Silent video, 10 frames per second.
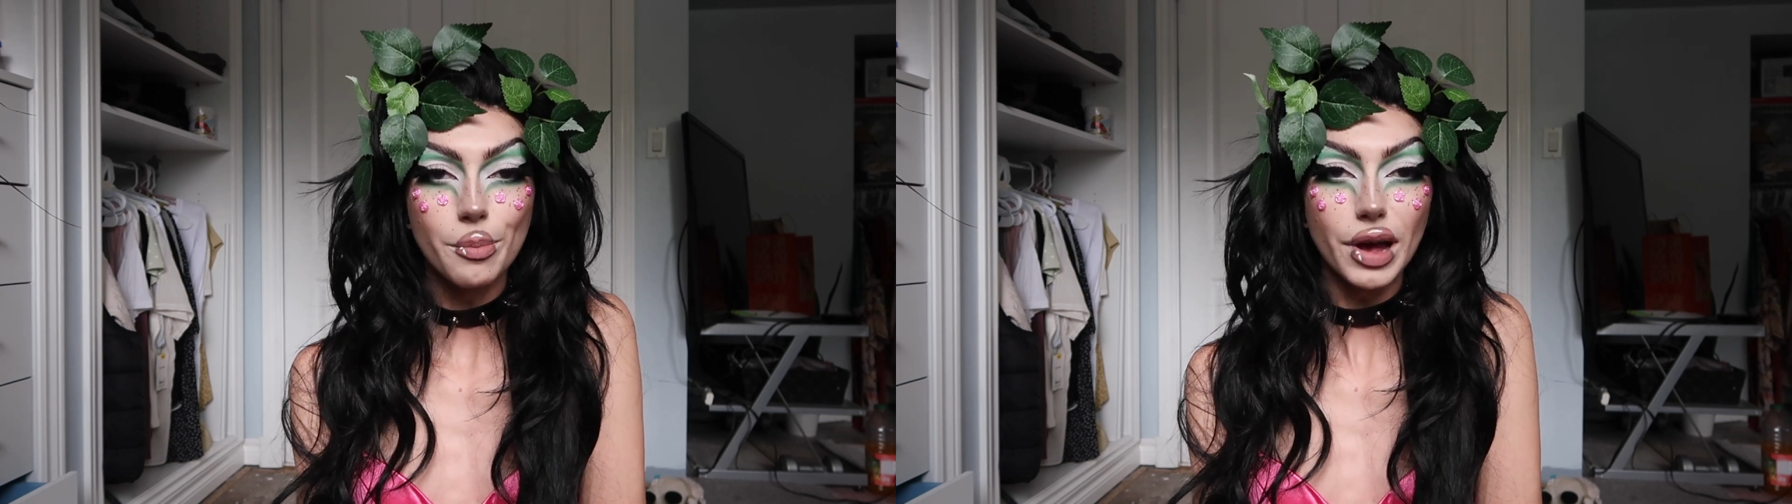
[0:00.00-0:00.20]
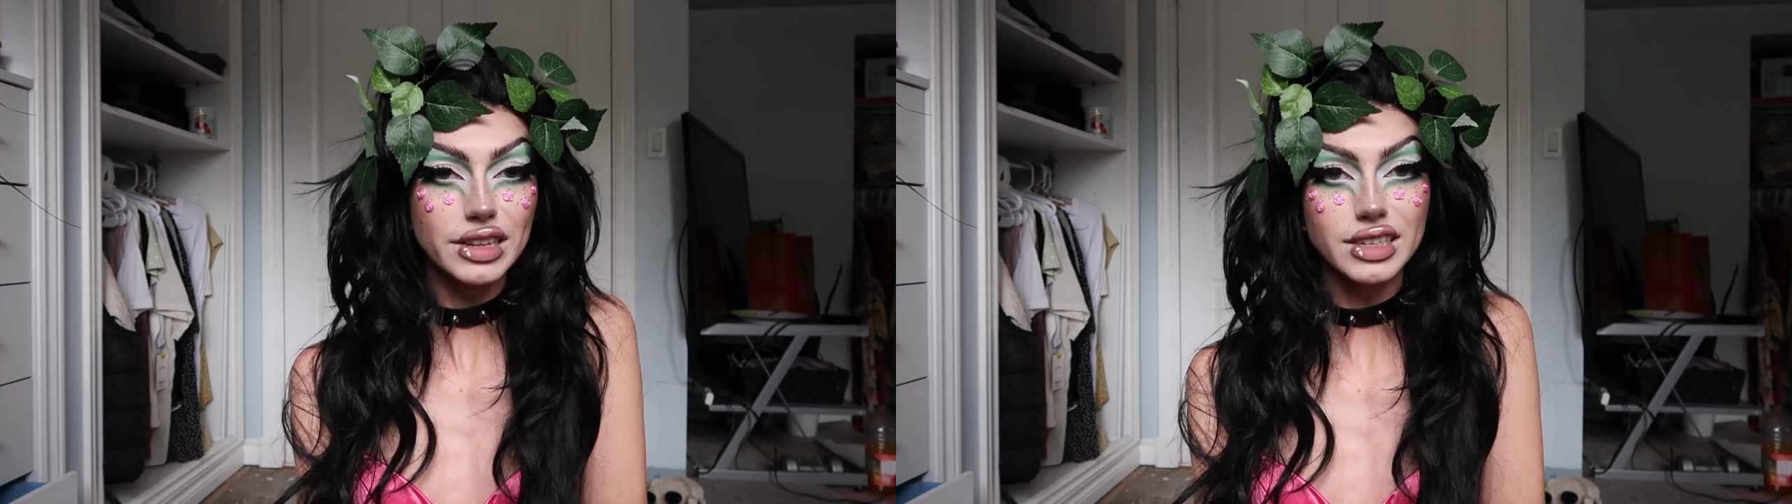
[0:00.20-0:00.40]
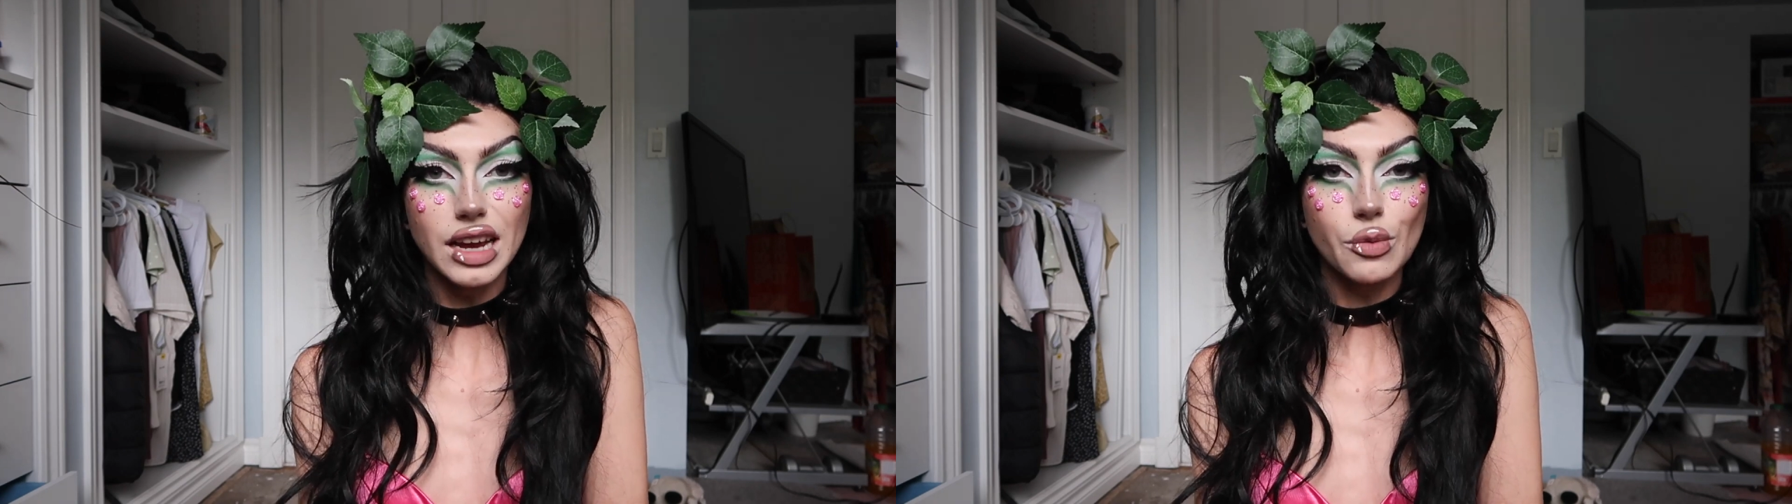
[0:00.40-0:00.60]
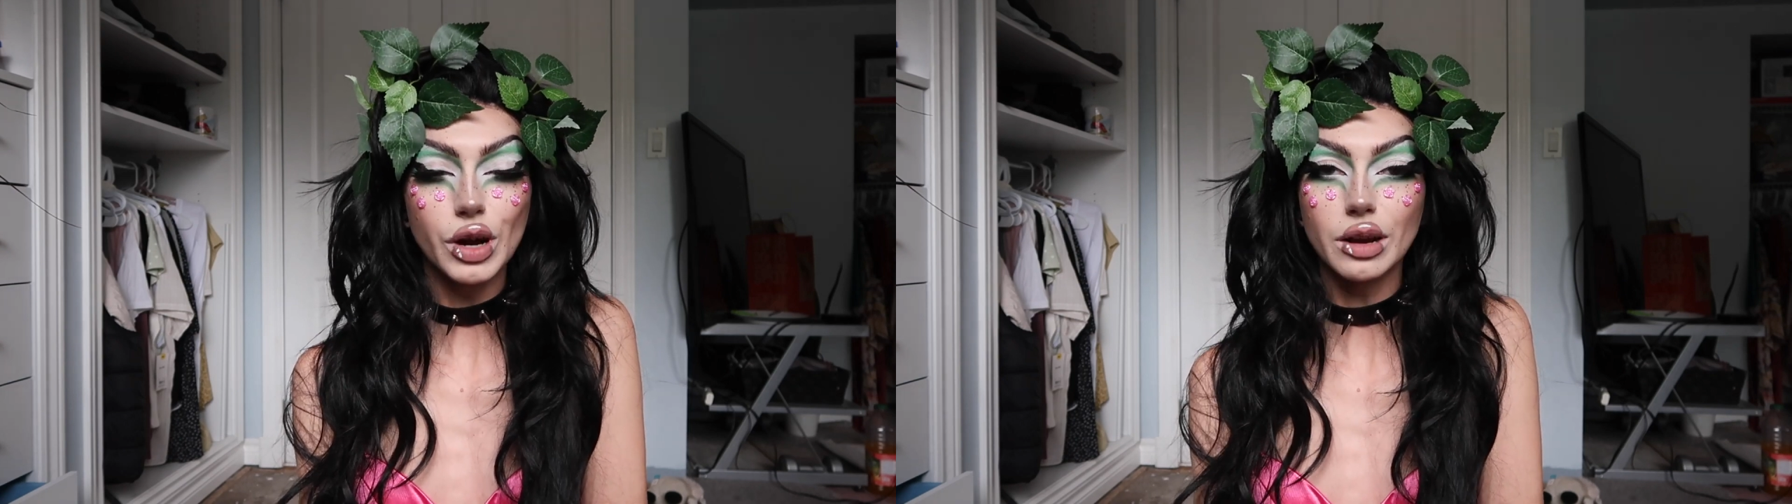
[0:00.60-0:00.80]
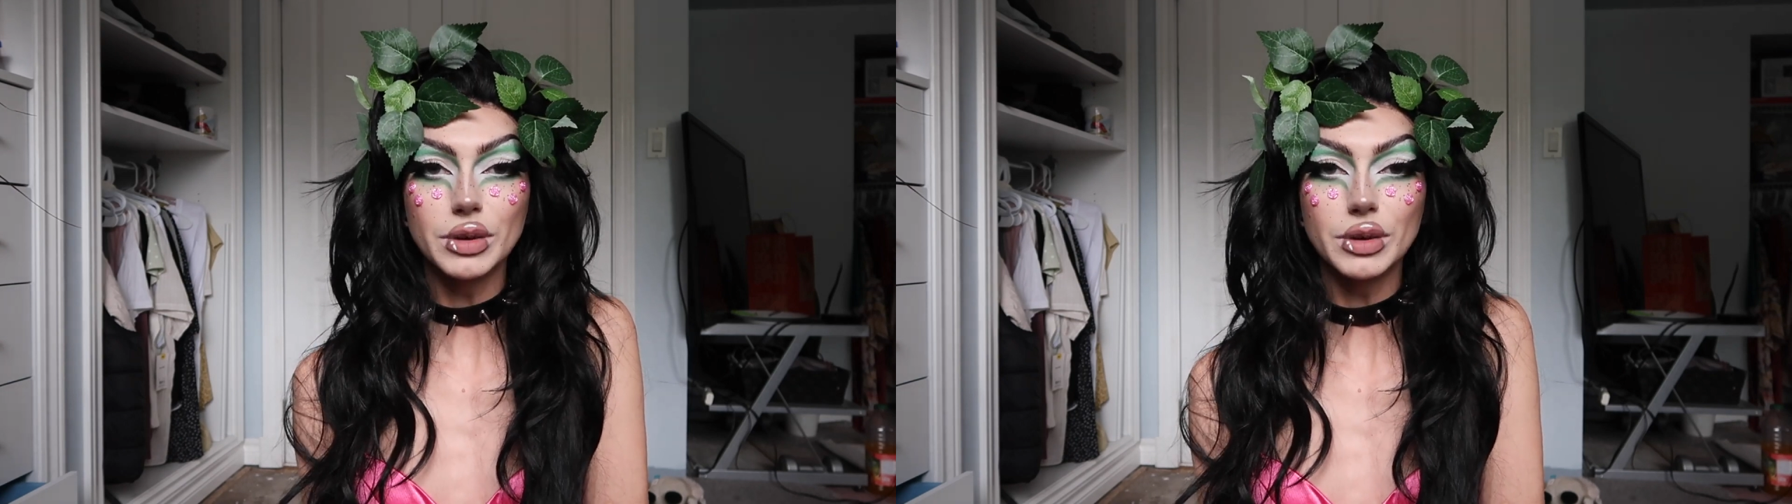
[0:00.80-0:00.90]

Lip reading: but today we're gonna be